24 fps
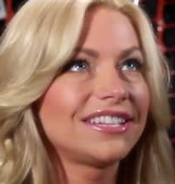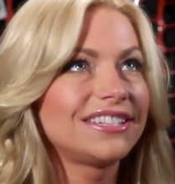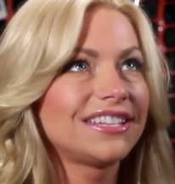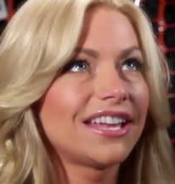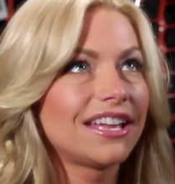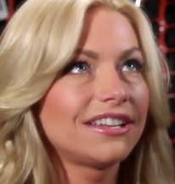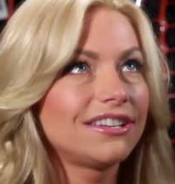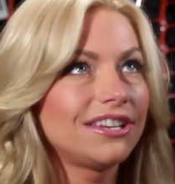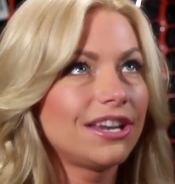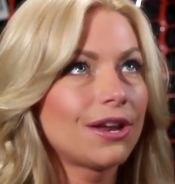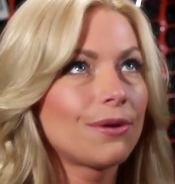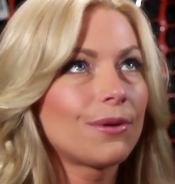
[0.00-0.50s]
I
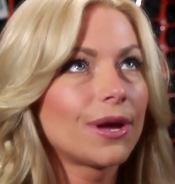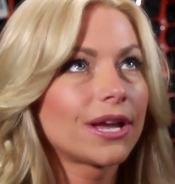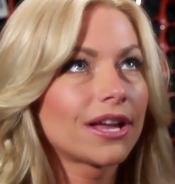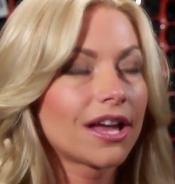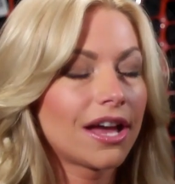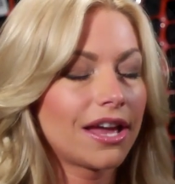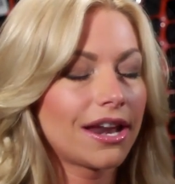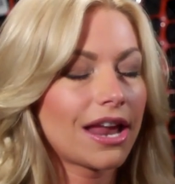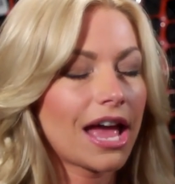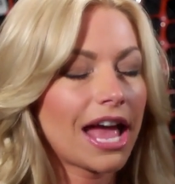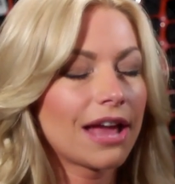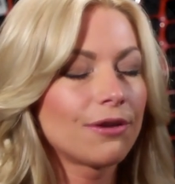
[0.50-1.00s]
said, you know what,
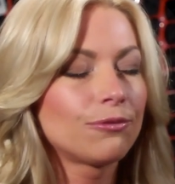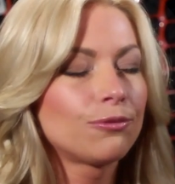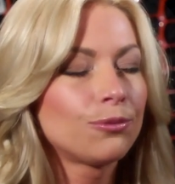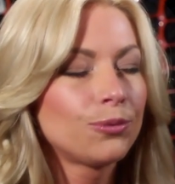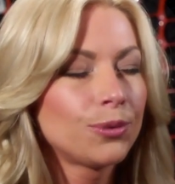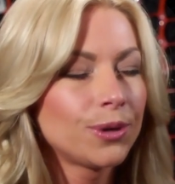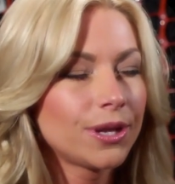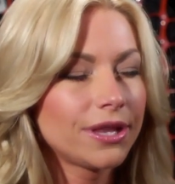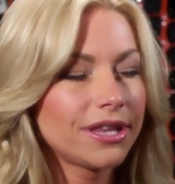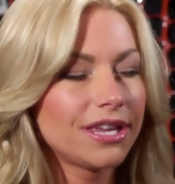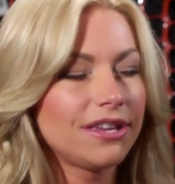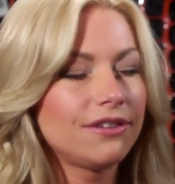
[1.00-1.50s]
God, I
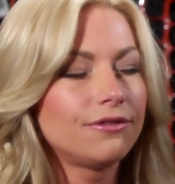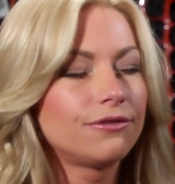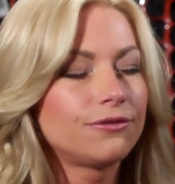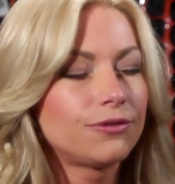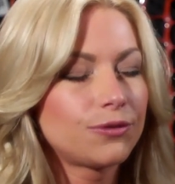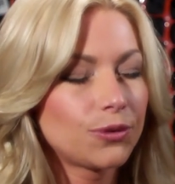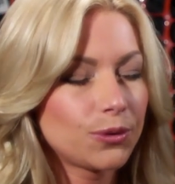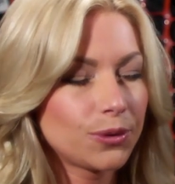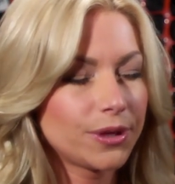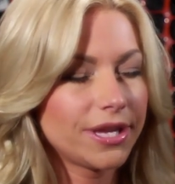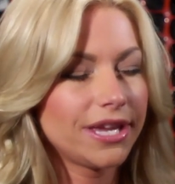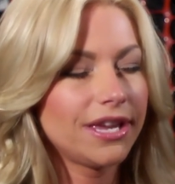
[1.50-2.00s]
really
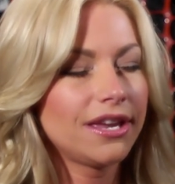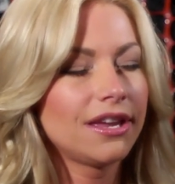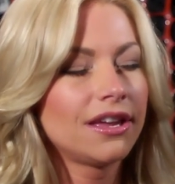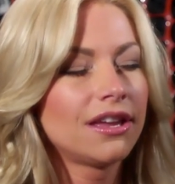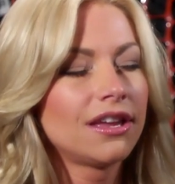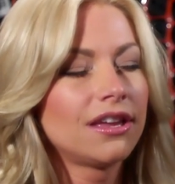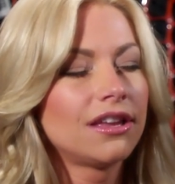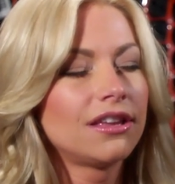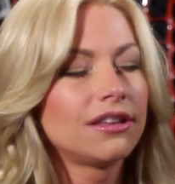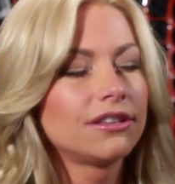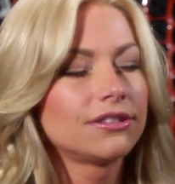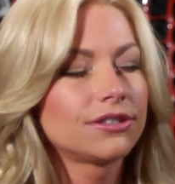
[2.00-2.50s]
fully
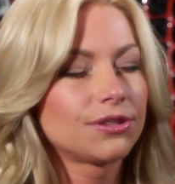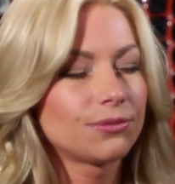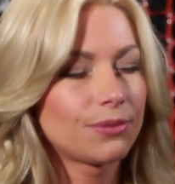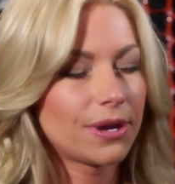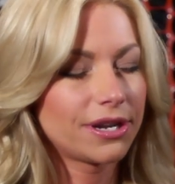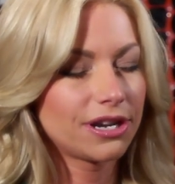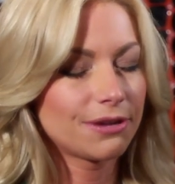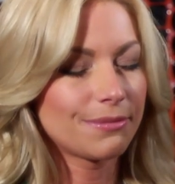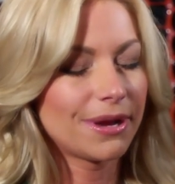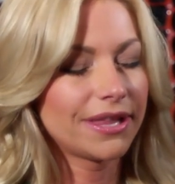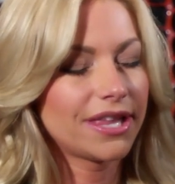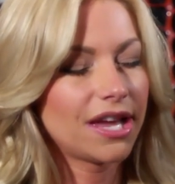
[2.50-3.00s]

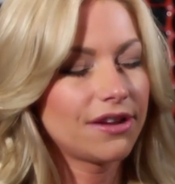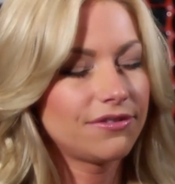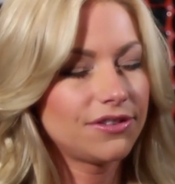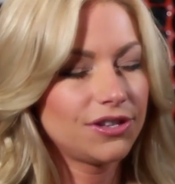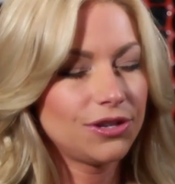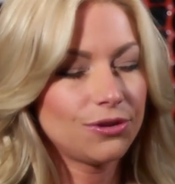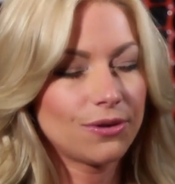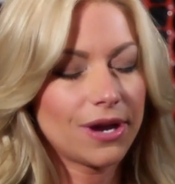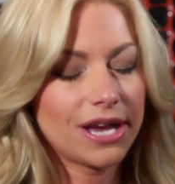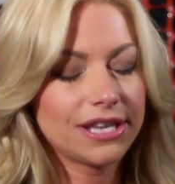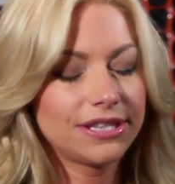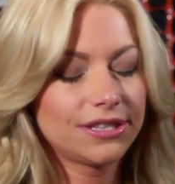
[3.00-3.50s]
surrender my life
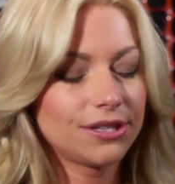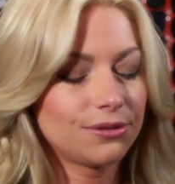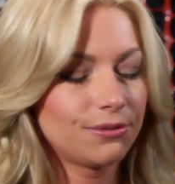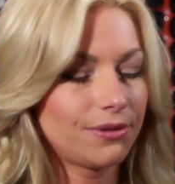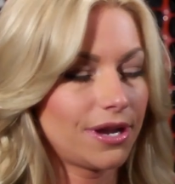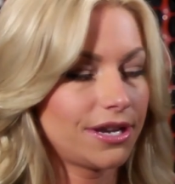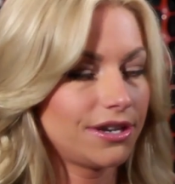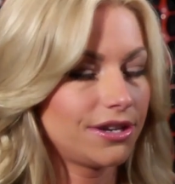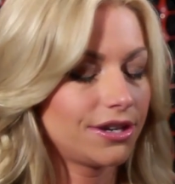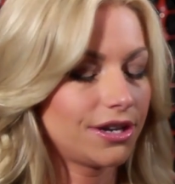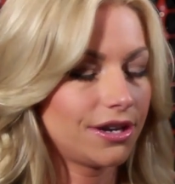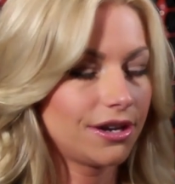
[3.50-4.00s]
to you. I
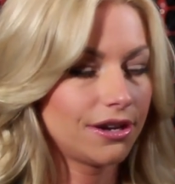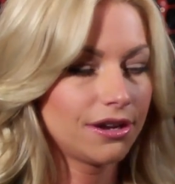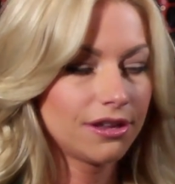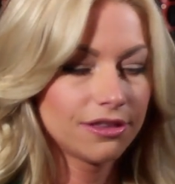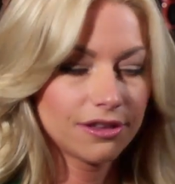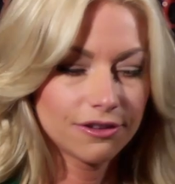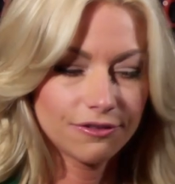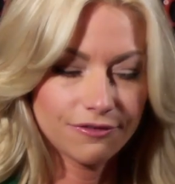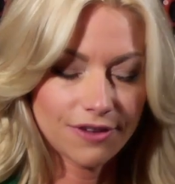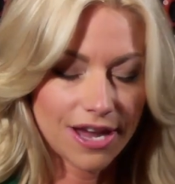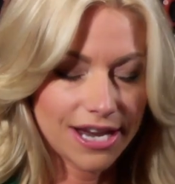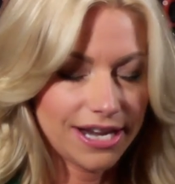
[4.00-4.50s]
surrender
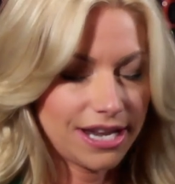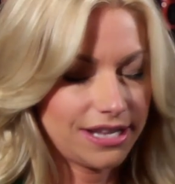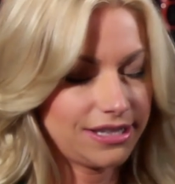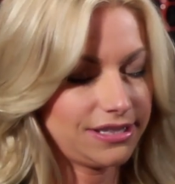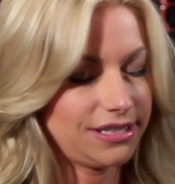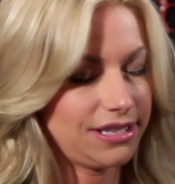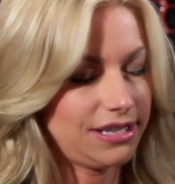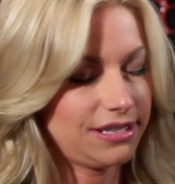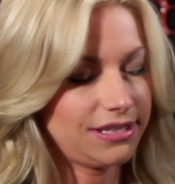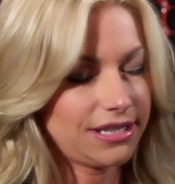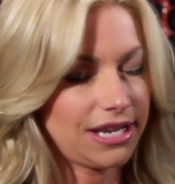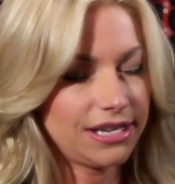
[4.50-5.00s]
the
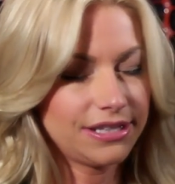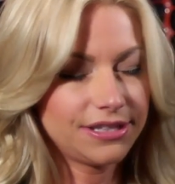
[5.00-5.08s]
finances.